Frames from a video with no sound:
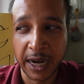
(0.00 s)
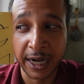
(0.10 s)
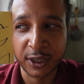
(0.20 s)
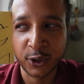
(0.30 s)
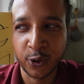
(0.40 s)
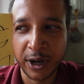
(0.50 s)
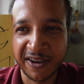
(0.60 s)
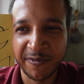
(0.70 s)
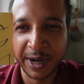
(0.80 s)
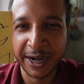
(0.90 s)
And so I
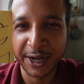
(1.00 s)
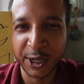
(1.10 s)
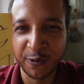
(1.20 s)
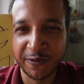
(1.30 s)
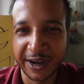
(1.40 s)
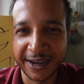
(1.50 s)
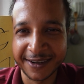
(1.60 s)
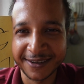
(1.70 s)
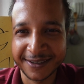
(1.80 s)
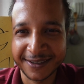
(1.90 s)
have made a new friend.
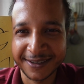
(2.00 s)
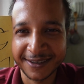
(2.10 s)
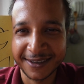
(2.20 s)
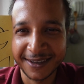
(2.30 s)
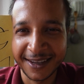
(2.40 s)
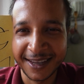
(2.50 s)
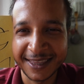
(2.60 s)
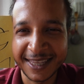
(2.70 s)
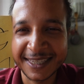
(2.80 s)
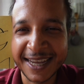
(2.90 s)

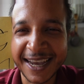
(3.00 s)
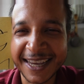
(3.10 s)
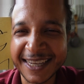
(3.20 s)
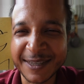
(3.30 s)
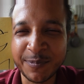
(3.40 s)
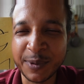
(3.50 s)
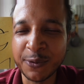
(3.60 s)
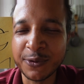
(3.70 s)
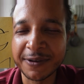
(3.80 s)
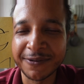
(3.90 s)
This guy is
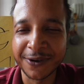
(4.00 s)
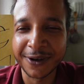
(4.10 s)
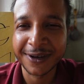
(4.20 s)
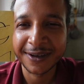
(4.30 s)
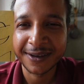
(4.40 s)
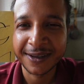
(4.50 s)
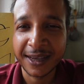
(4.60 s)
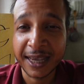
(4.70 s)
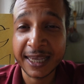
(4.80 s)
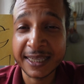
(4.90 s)
beautiful
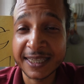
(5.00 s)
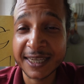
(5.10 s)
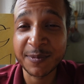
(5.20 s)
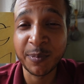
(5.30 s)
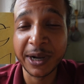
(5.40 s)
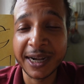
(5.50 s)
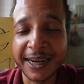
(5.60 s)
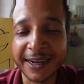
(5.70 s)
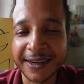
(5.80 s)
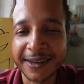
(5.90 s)
He's just
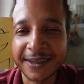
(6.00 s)
brilliant.